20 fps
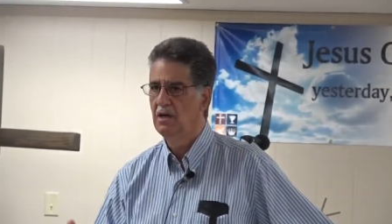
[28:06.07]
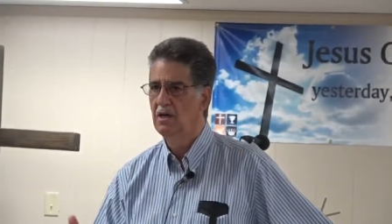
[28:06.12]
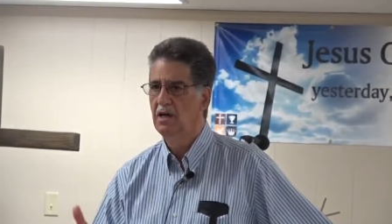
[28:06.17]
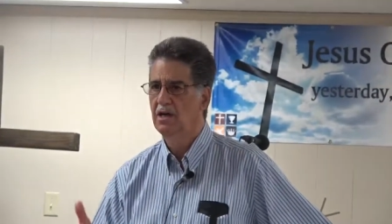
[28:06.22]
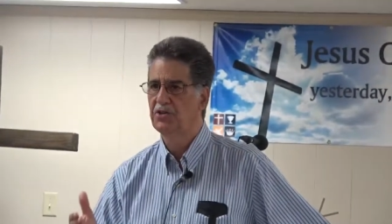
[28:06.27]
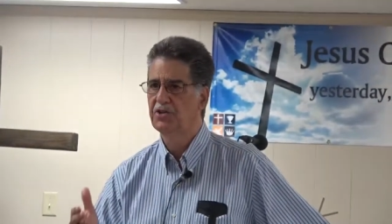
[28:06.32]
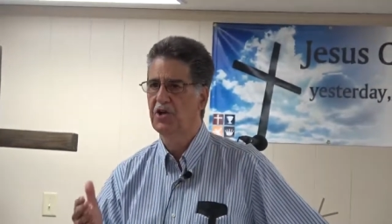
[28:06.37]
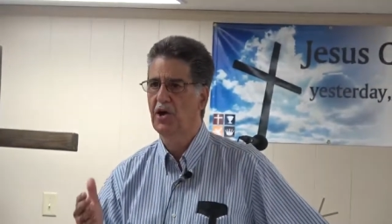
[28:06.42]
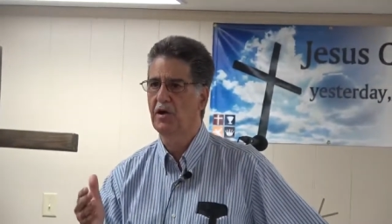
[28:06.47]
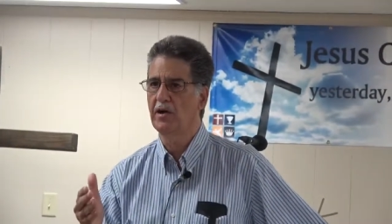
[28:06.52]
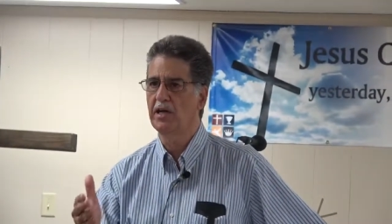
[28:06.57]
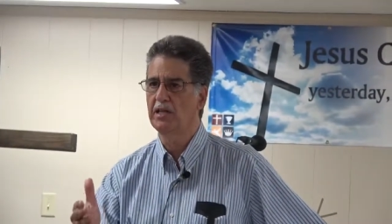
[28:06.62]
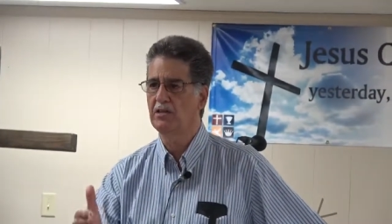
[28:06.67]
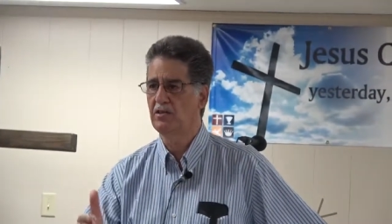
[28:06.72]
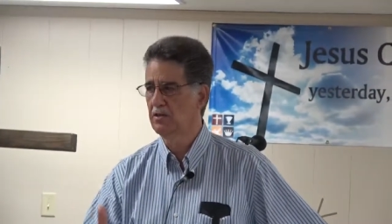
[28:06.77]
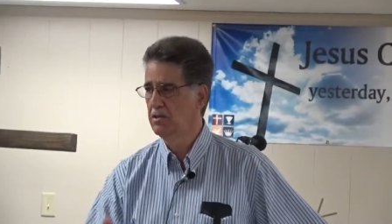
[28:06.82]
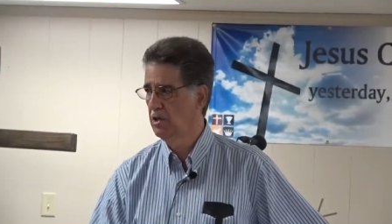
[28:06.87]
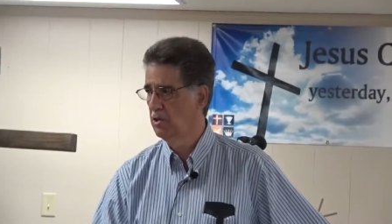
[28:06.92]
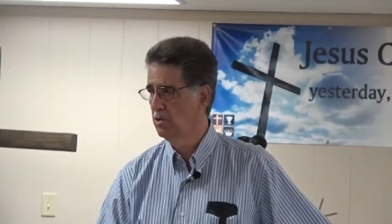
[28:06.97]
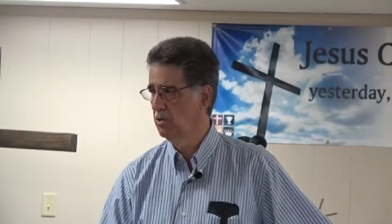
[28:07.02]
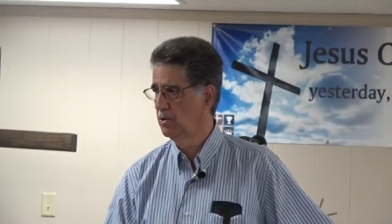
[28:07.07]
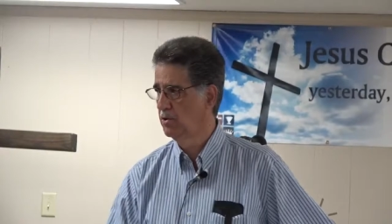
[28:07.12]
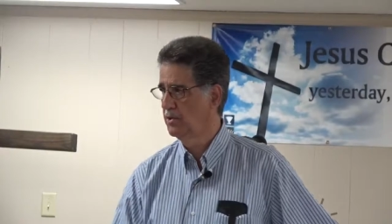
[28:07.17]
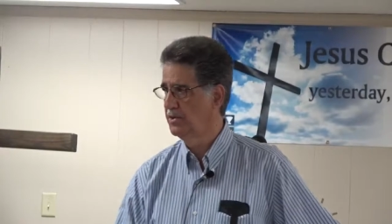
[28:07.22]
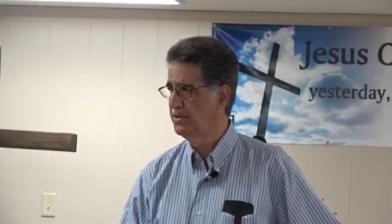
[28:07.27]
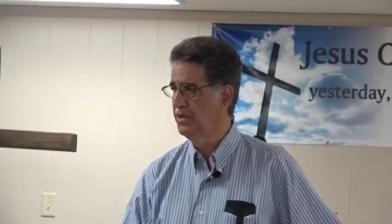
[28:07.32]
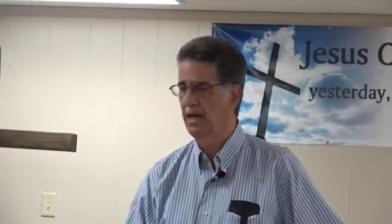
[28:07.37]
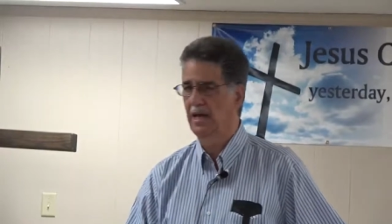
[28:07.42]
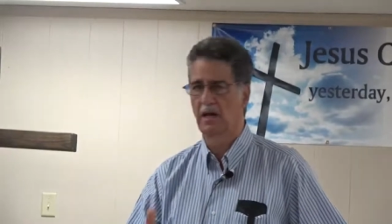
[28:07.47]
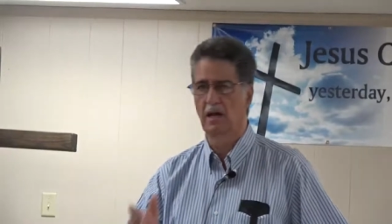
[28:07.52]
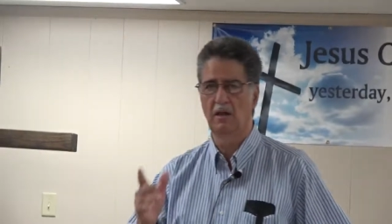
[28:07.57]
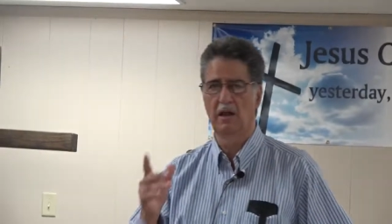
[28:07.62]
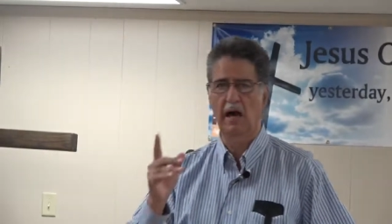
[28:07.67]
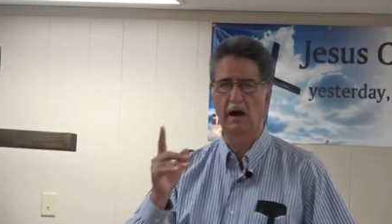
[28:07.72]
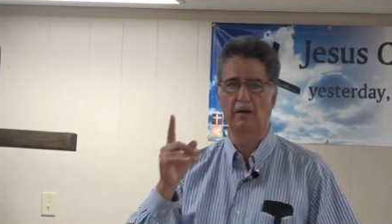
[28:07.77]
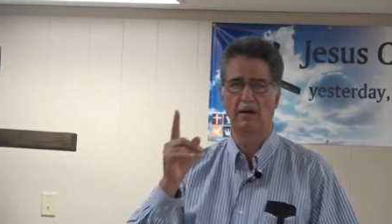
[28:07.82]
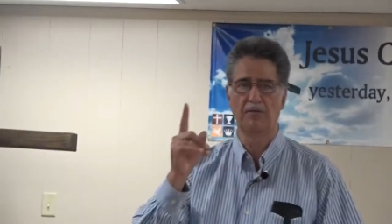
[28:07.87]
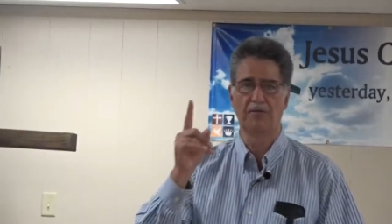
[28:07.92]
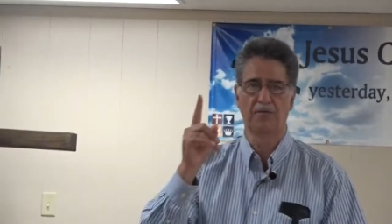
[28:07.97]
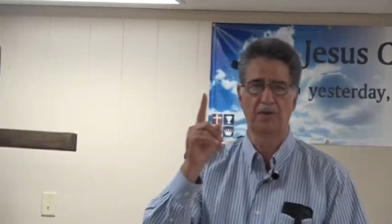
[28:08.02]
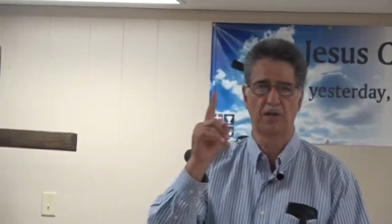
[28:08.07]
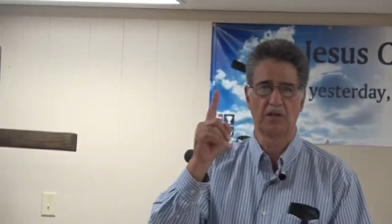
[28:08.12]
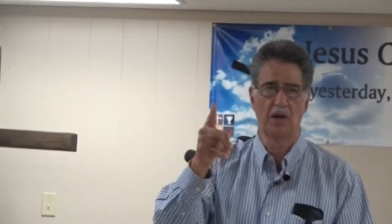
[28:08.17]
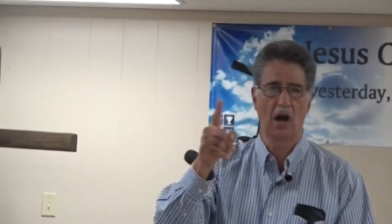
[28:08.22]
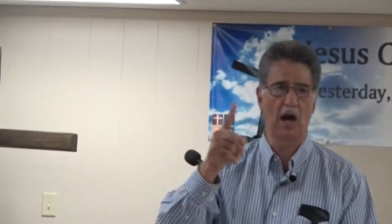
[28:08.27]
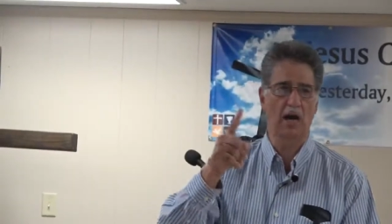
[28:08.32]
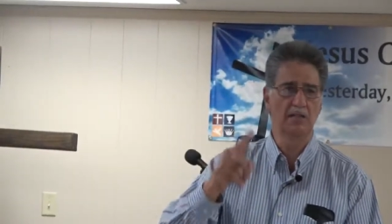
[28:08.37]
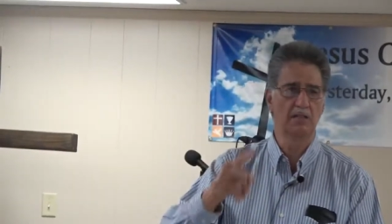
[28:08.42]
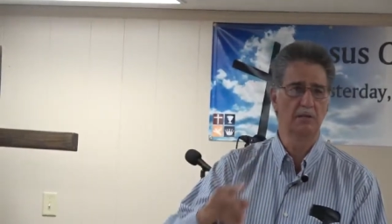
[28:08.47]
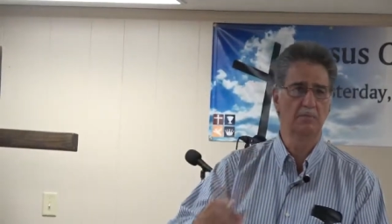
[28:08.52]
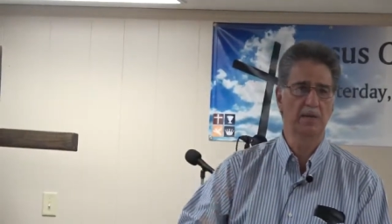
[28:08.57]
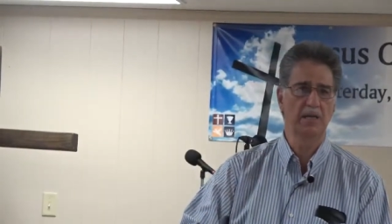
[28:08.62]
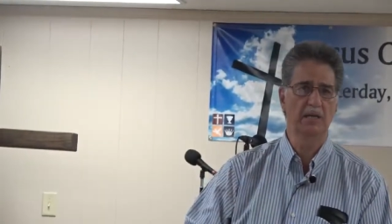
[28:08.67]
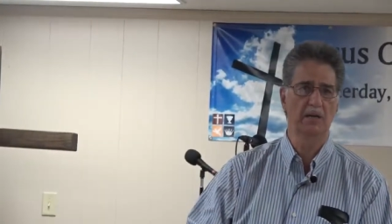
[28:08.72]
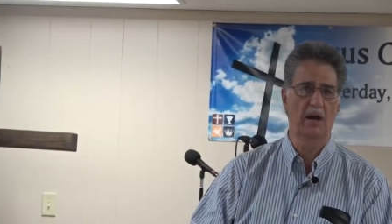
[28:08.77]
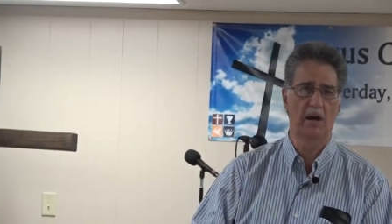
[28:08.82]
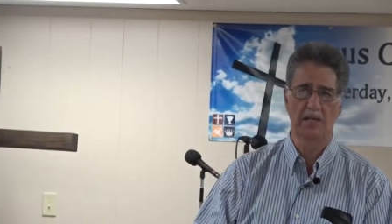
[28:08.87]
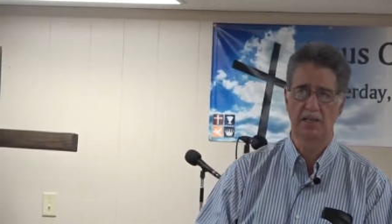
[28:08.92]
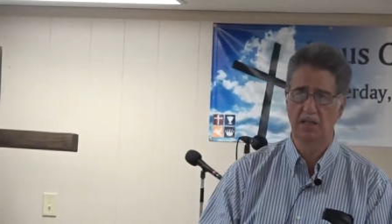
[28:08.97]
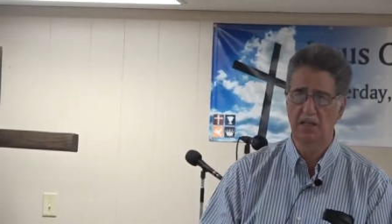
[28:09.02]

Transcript: and turning to the Lord and allowing for God to be God.